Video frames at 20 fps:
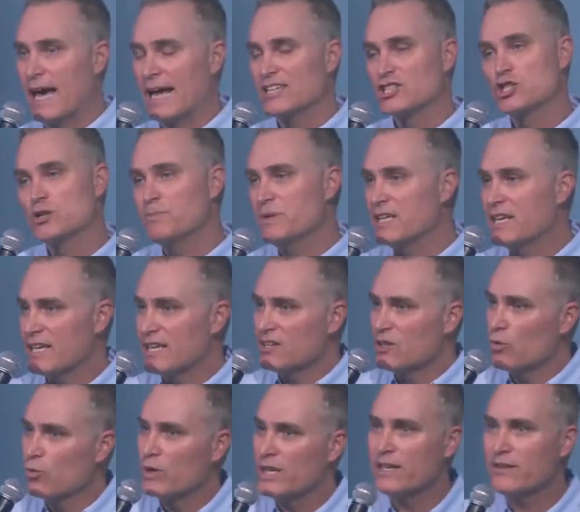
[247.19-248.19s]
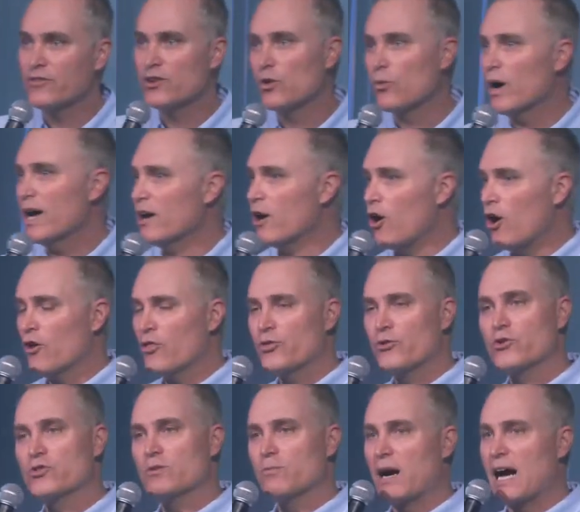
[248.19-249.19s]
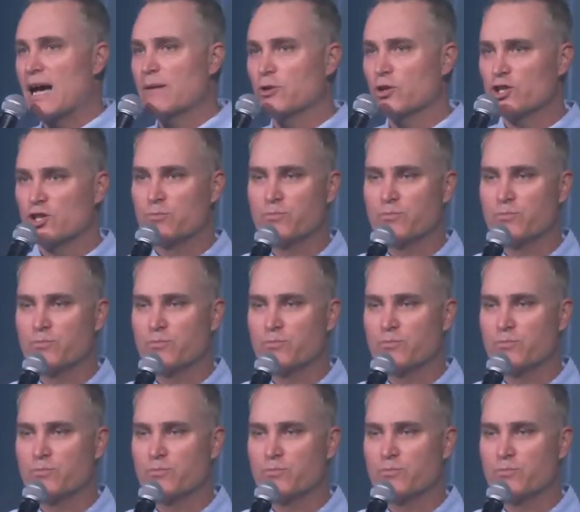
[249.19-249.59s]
And as you begin to weave your way all through the Bible,